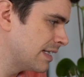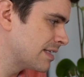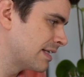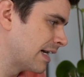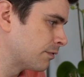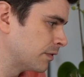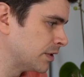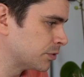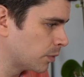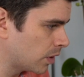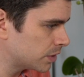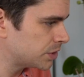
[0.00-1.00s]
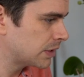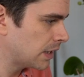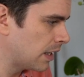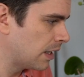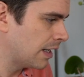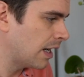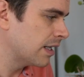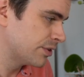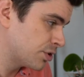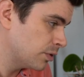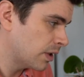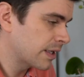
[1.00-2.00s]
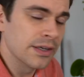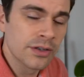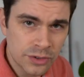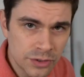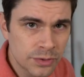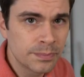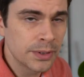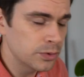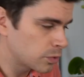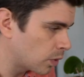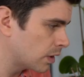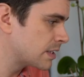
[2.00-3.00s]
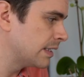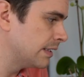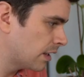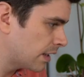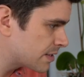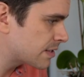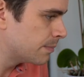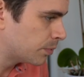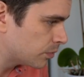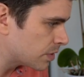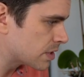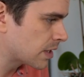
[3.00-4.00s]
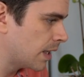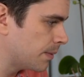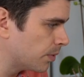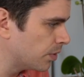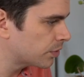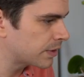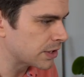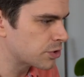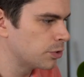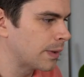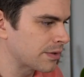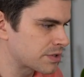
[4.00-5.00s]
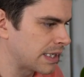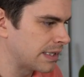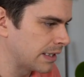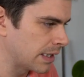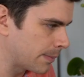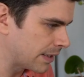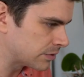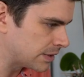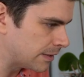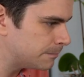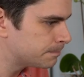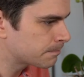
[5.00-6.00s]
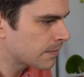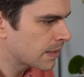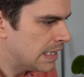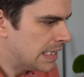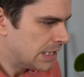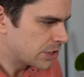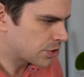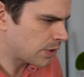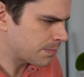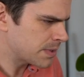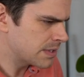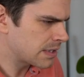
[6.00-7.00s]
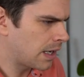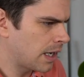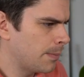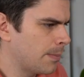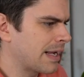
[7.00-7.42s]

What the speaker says: It's an average watch. I do like it. Good build quality, nice simple design, but nothing too outstanding about it. Strapped in Time